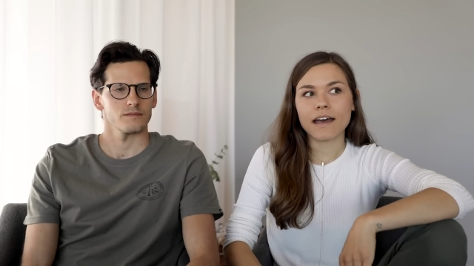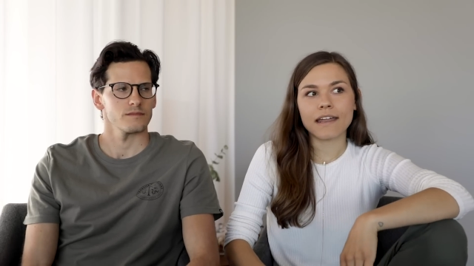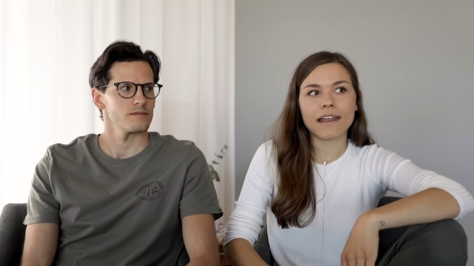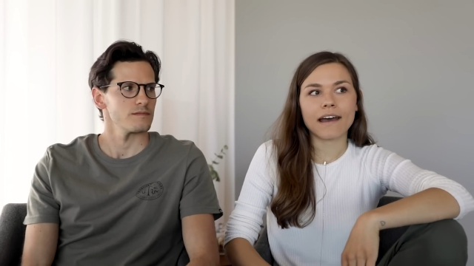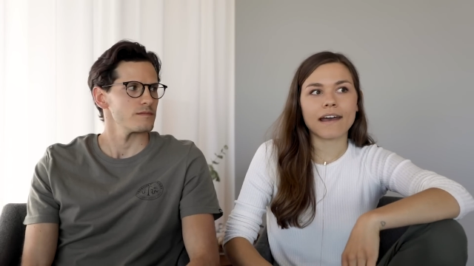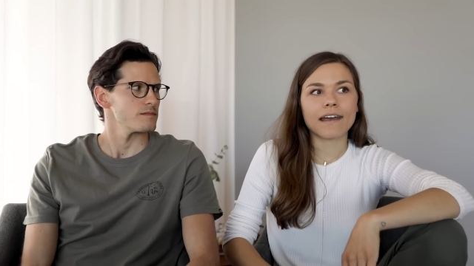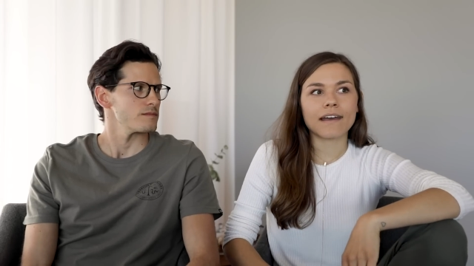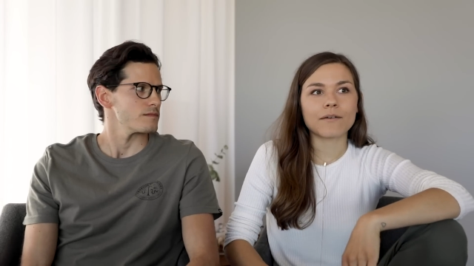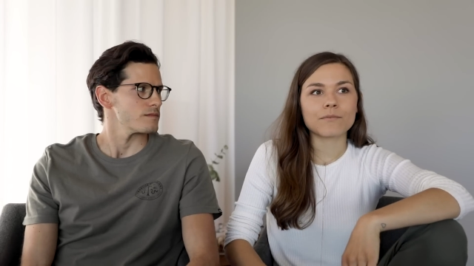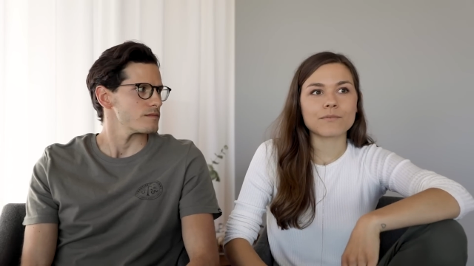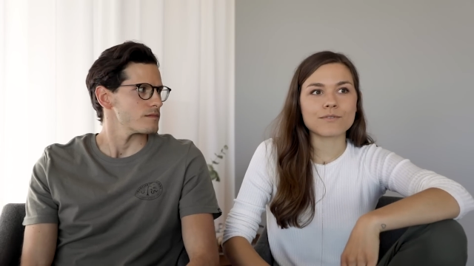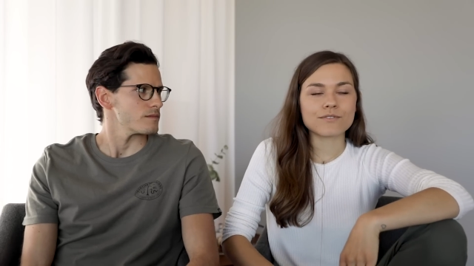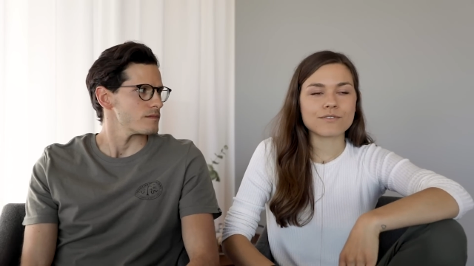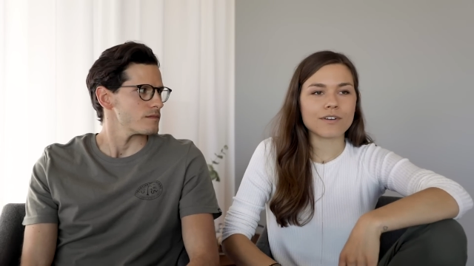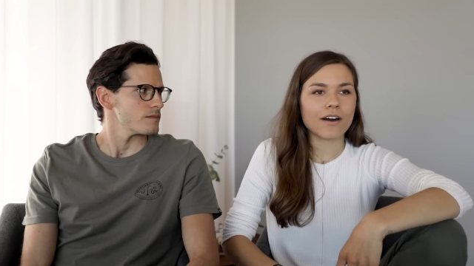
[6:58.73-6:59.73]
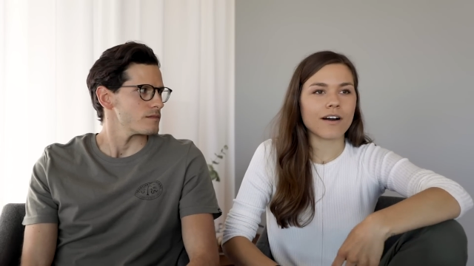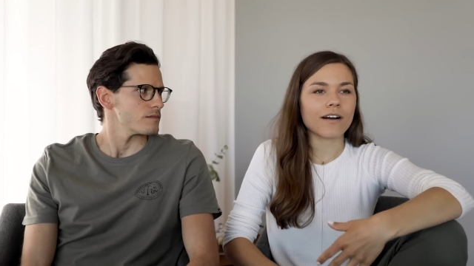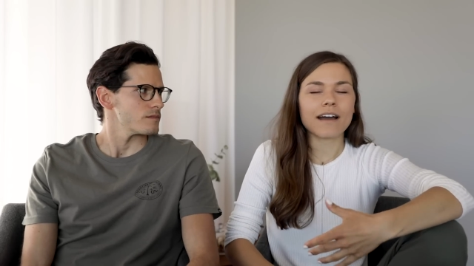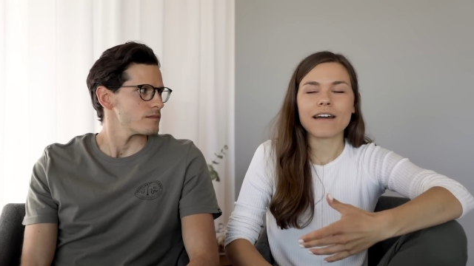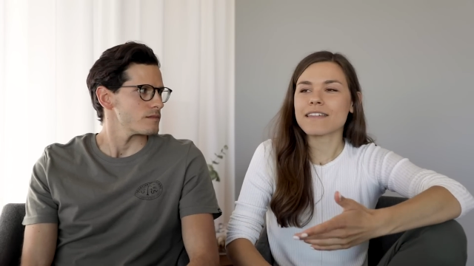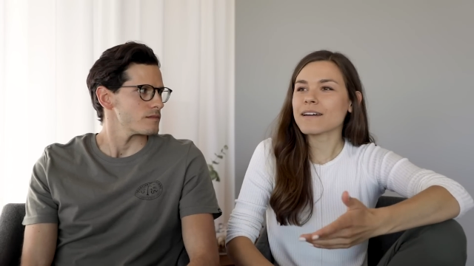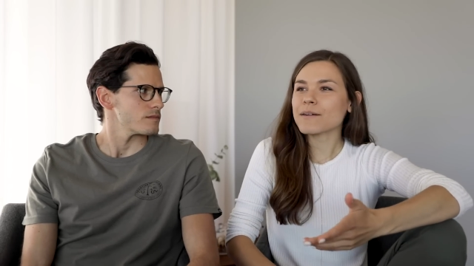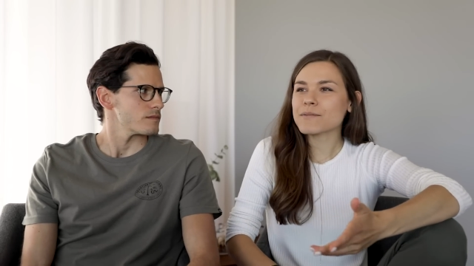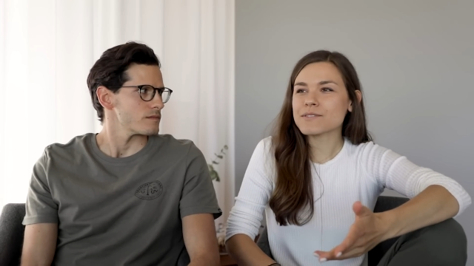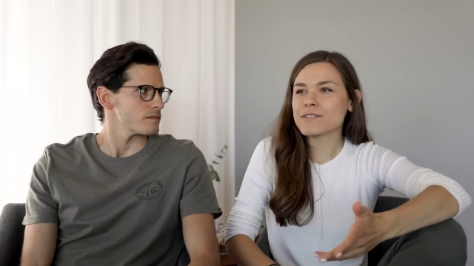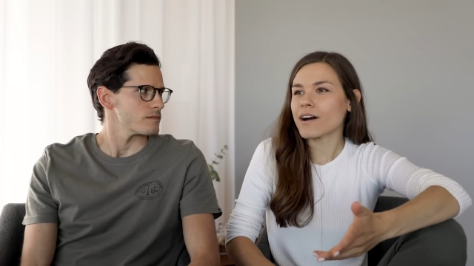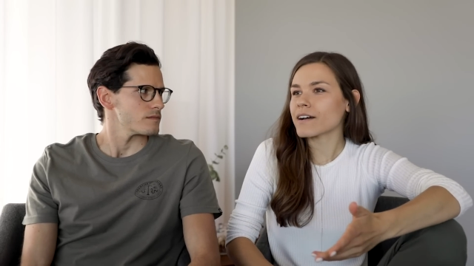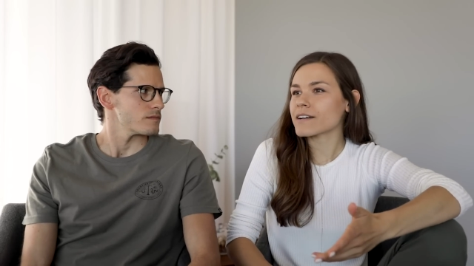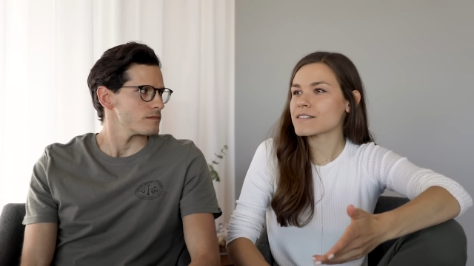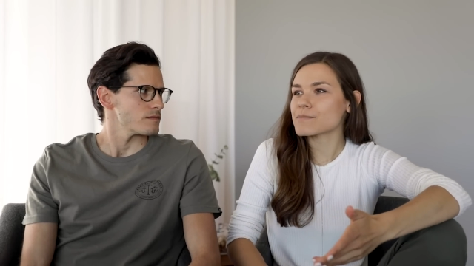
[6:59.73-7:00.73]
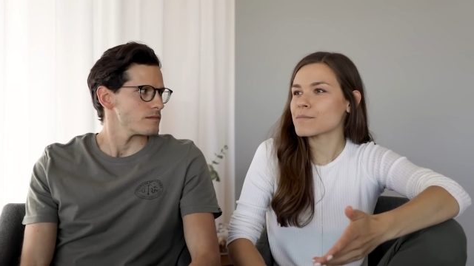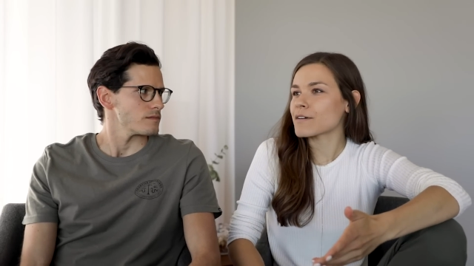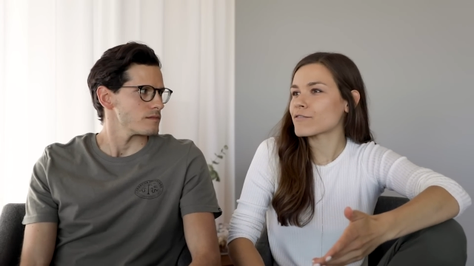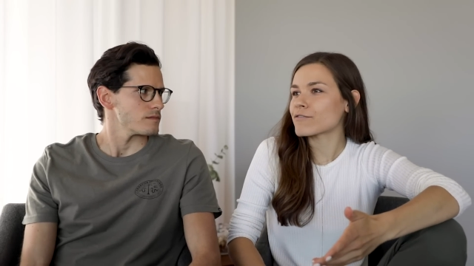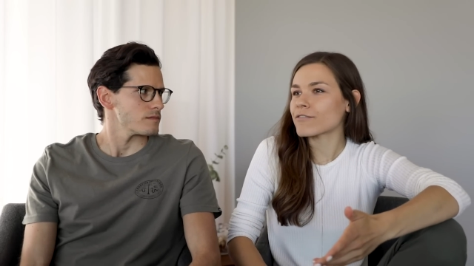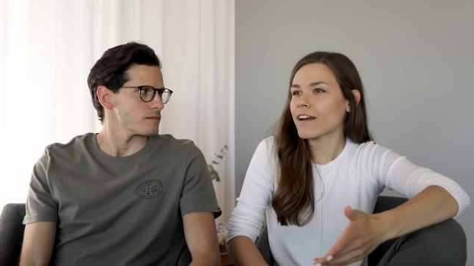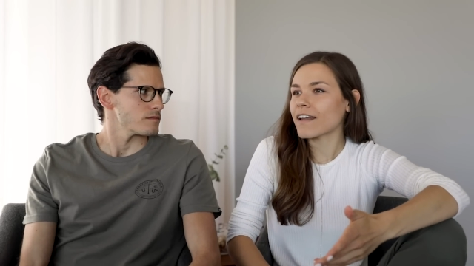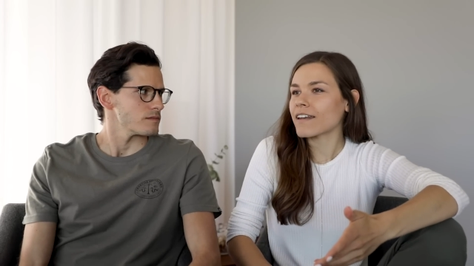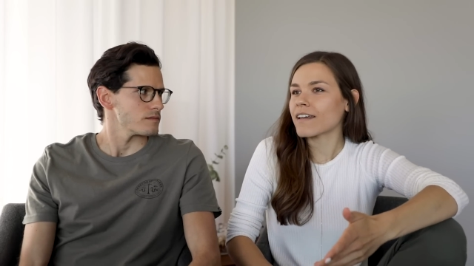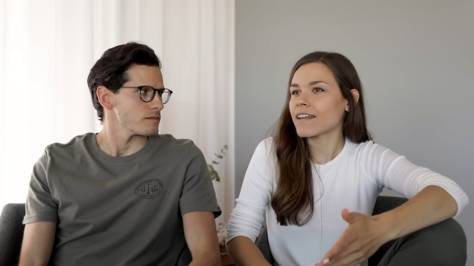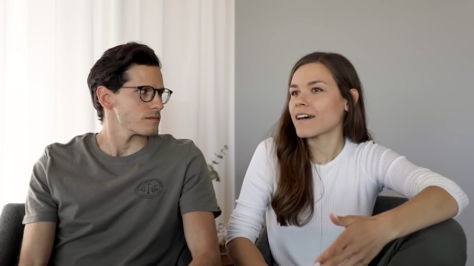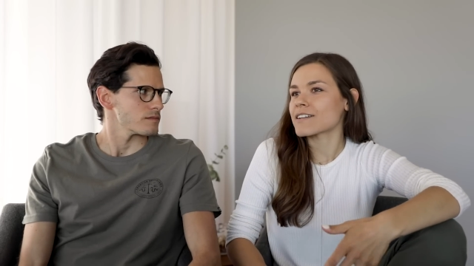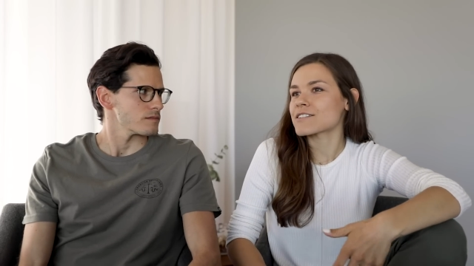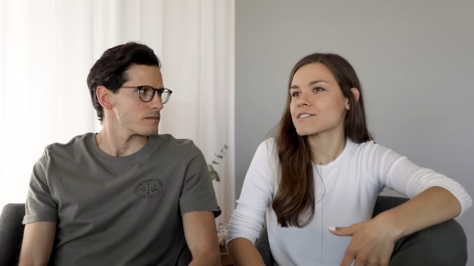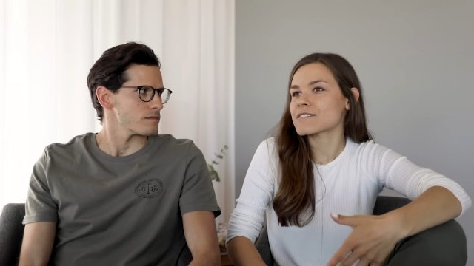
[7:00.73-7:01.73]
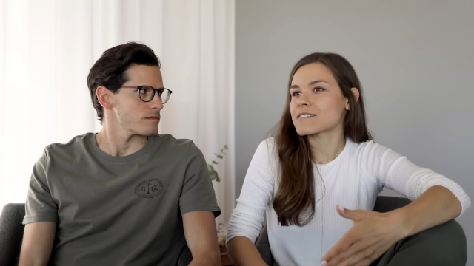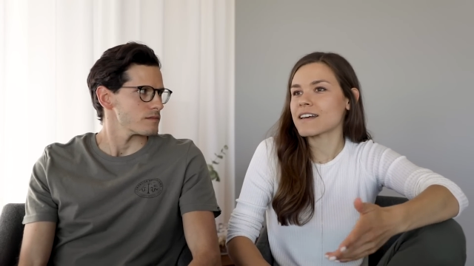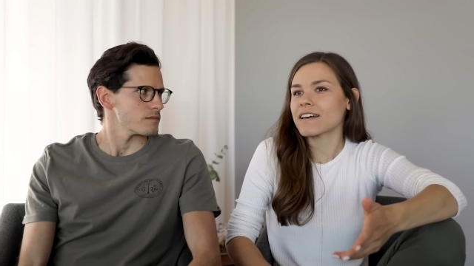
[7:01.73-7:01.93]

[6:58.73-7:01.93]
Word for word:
Speaker 1: and I was ta- I think I was talking to my friend, and I just